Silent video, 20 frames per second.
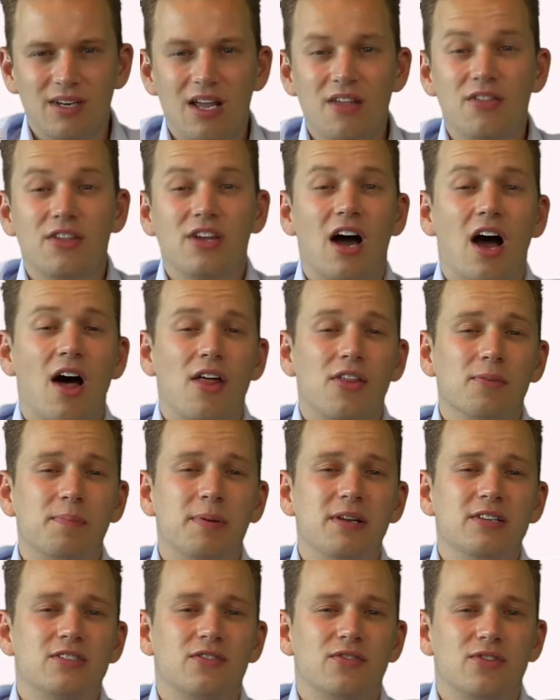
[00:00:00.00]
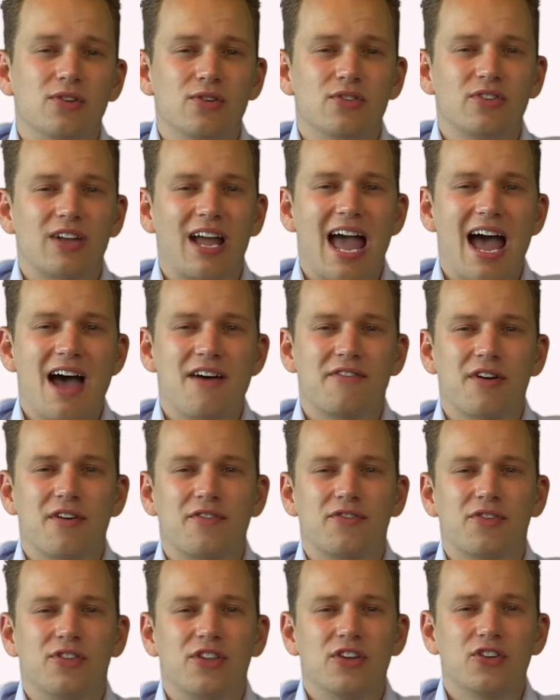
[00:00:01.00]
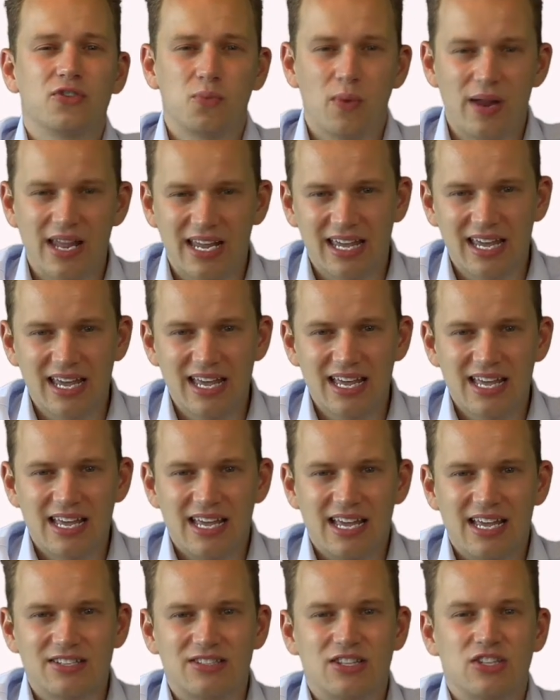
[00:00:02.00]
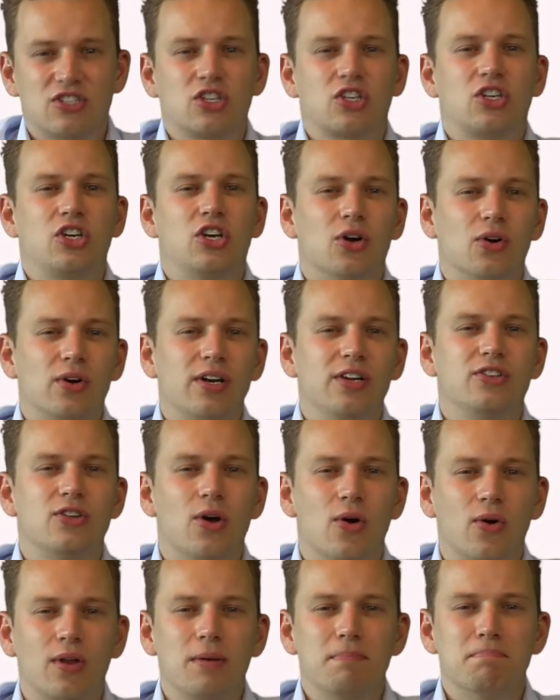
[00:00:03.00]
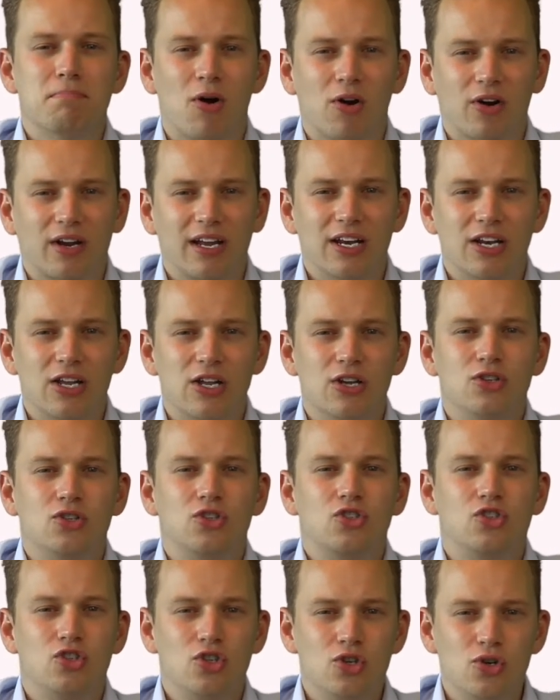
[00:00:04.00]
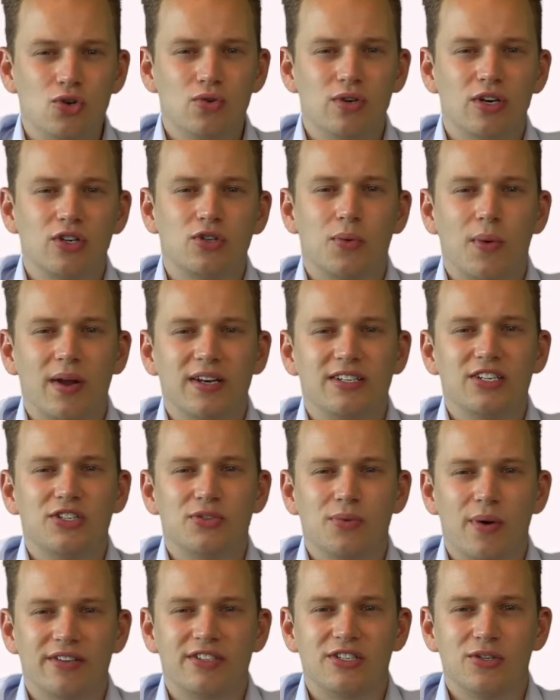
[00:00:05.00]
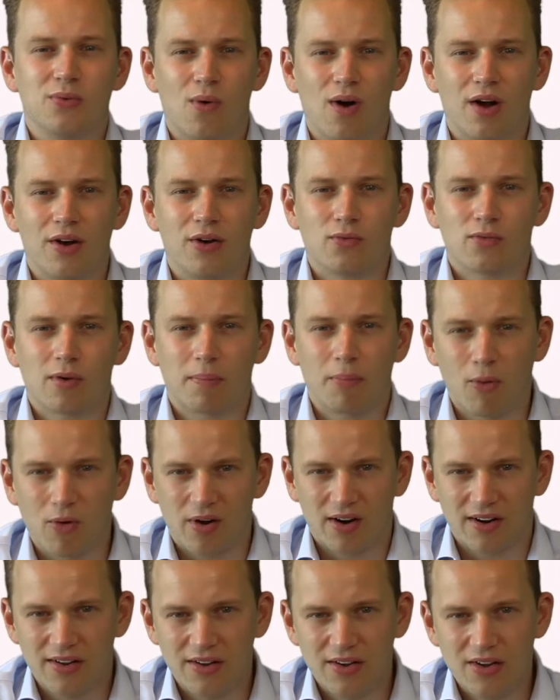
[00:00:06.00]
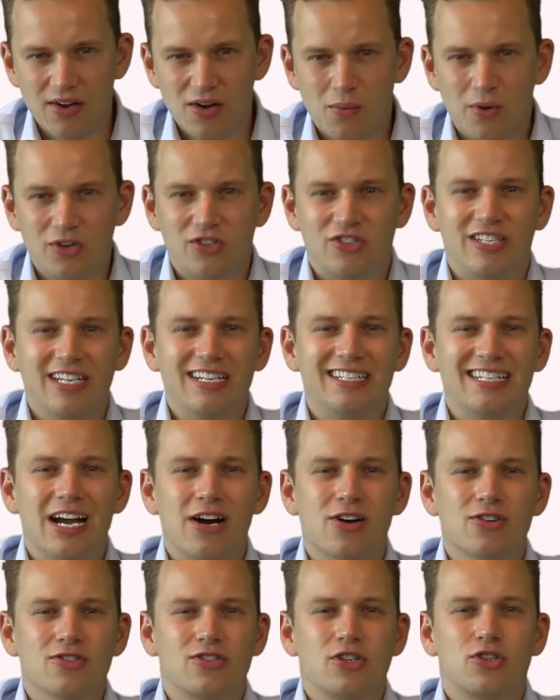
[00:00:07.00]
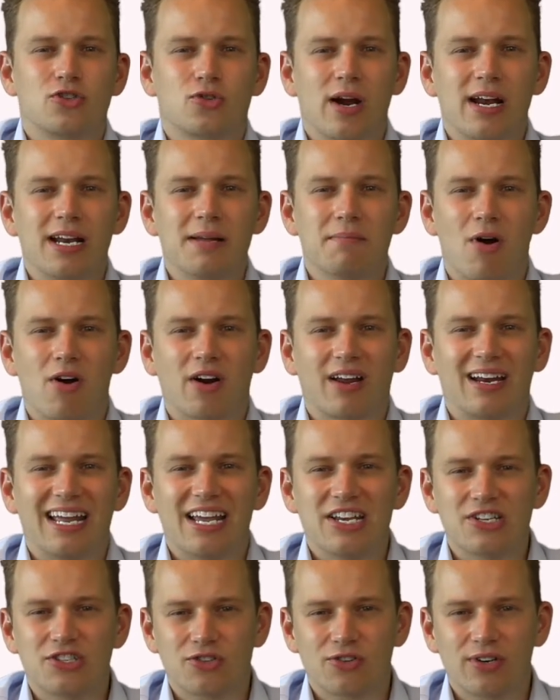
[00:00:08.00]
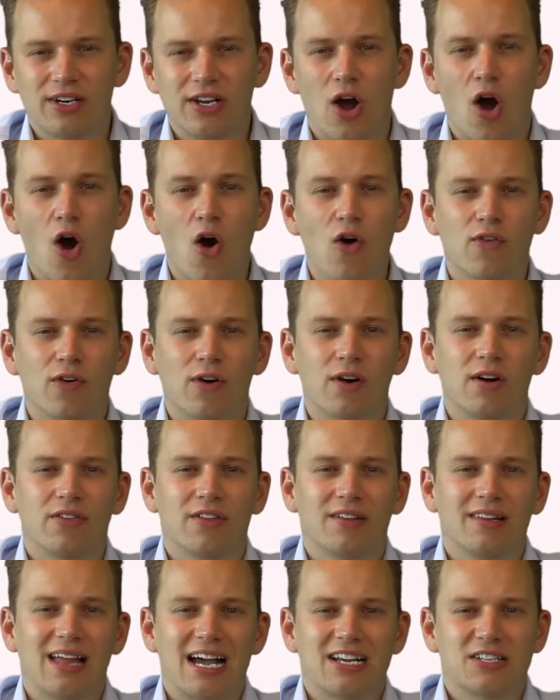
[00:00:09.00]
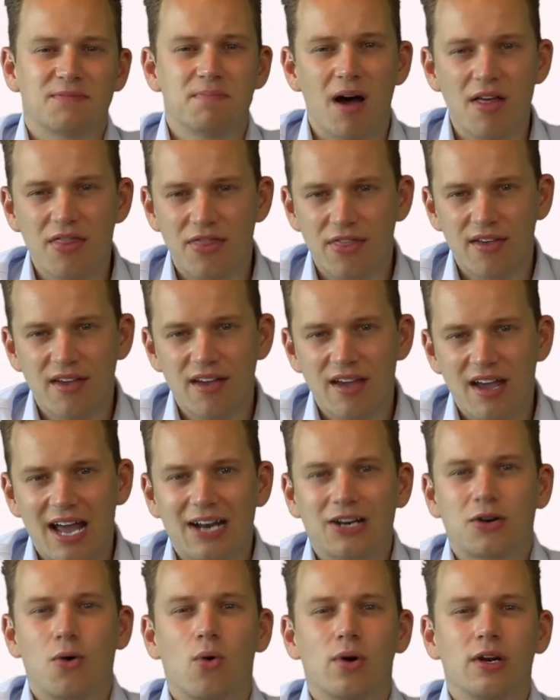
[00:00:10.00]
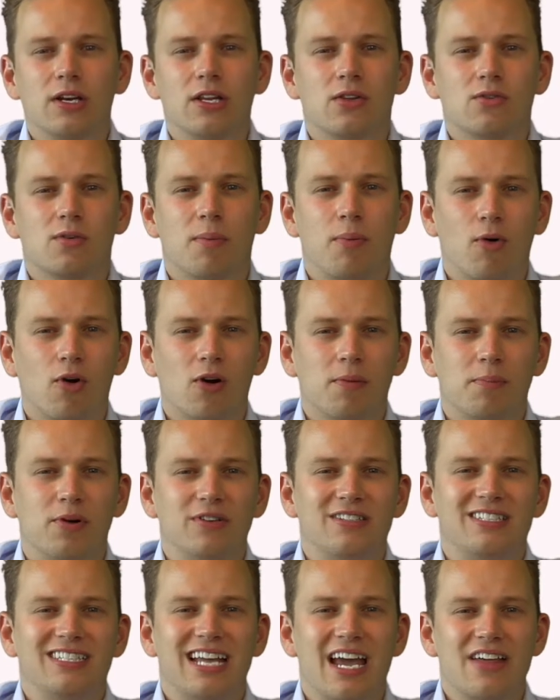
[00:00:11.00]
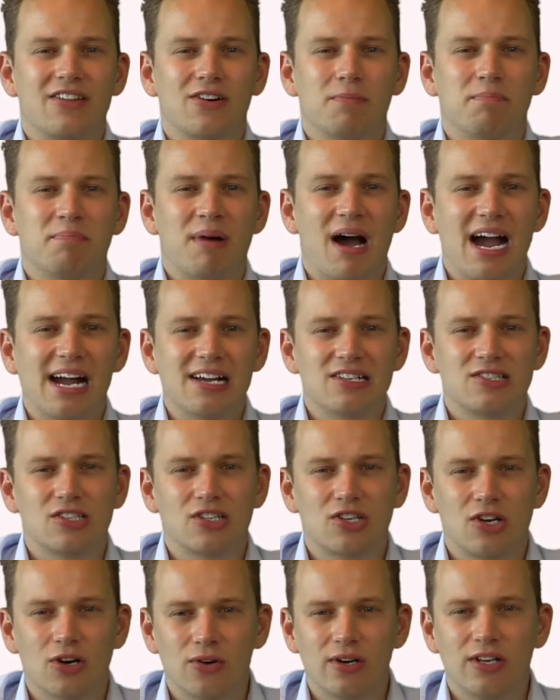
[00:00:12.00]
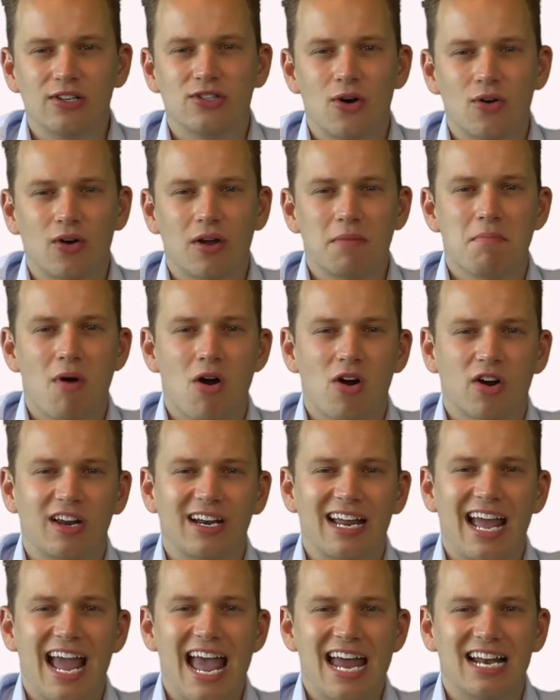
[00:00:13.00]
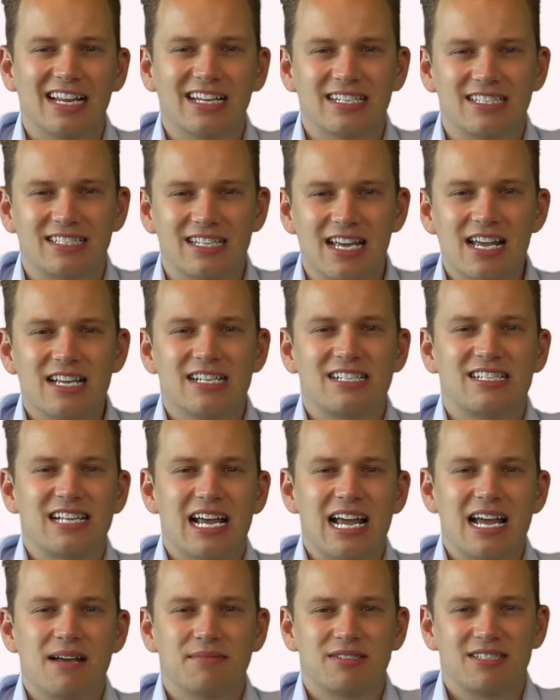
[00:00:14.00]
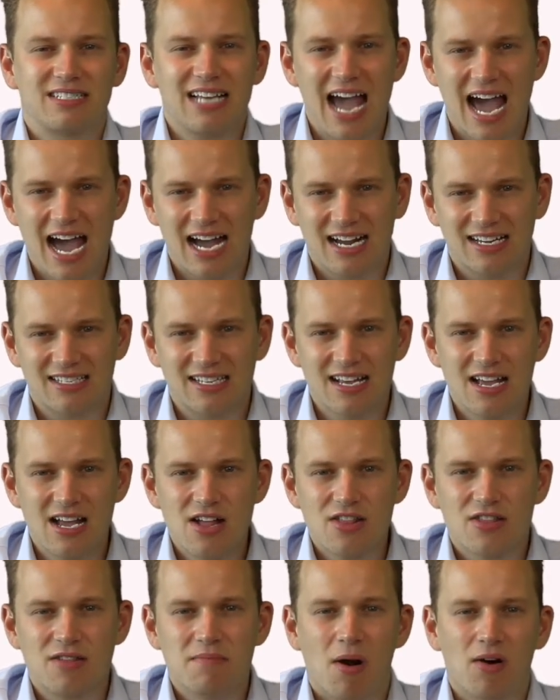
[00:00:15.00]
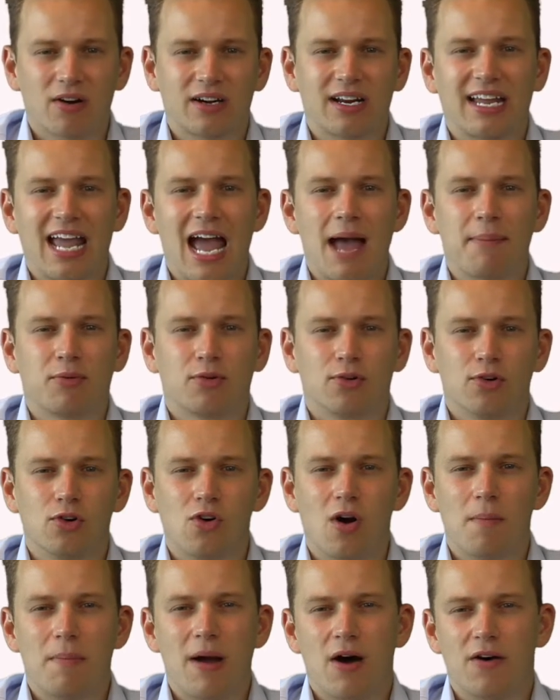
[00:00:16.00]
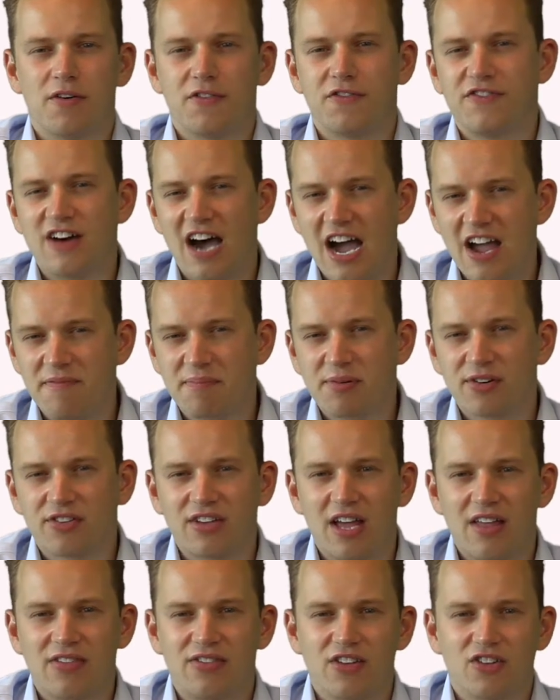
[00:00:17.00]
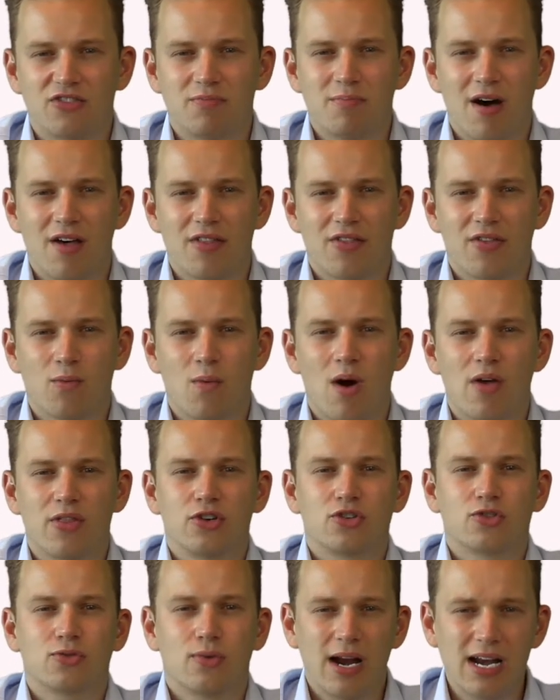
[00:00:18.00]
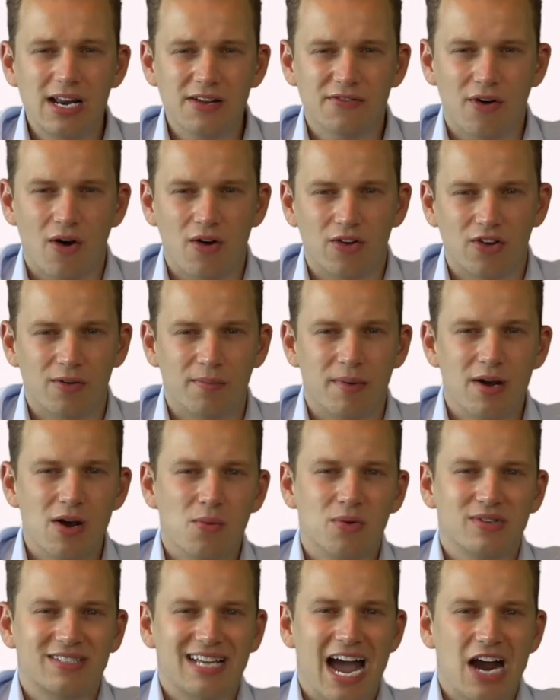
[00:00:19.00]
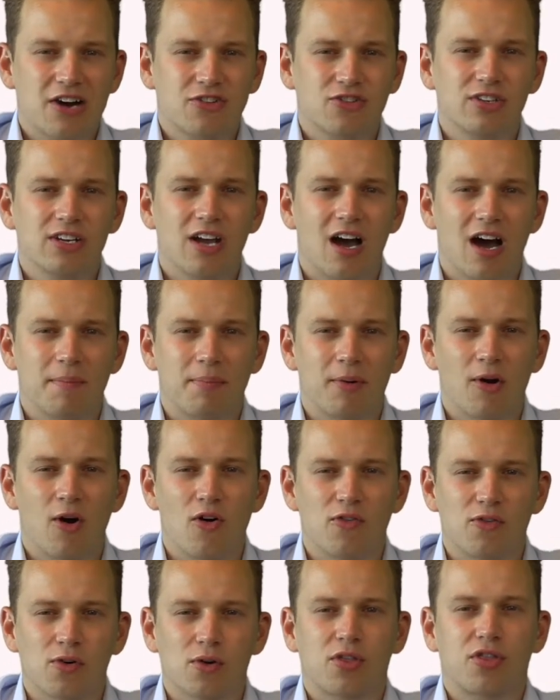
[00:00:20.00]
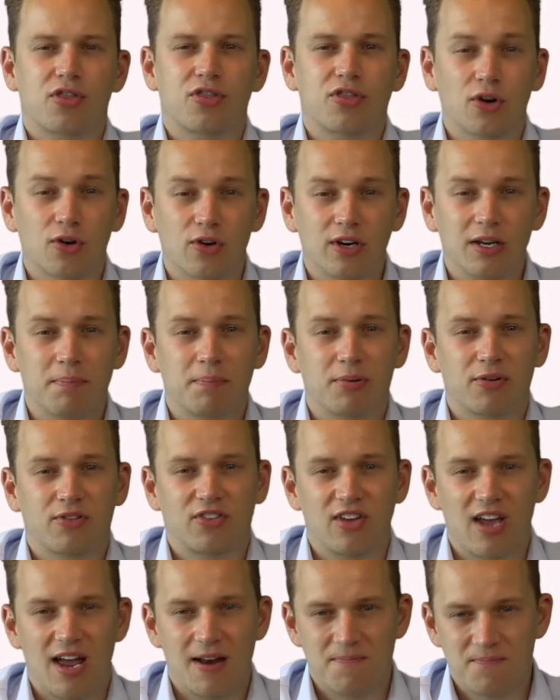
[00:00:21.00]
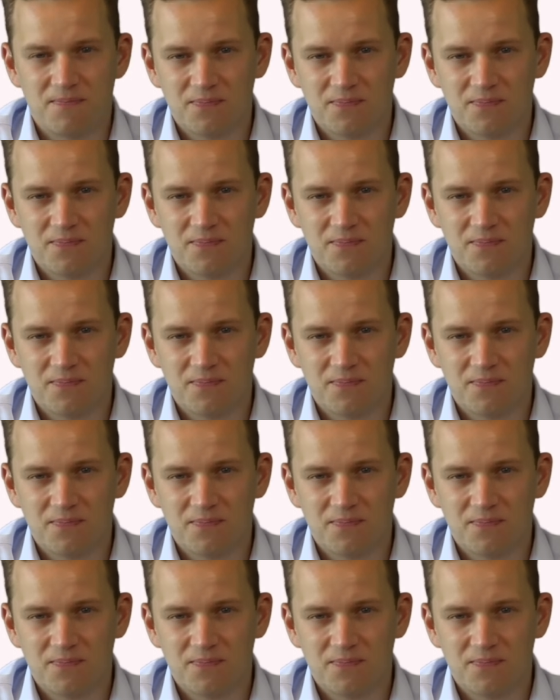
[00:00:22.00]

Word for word: The other piece of news I have for this week is the security token market June twenty twenty-one report, which details the trading market history over the last month. And according to the report put together by security token market analyst Sam Sachs, the market cap grew about five percent this month, while the trading volume was actually up over thirty percent.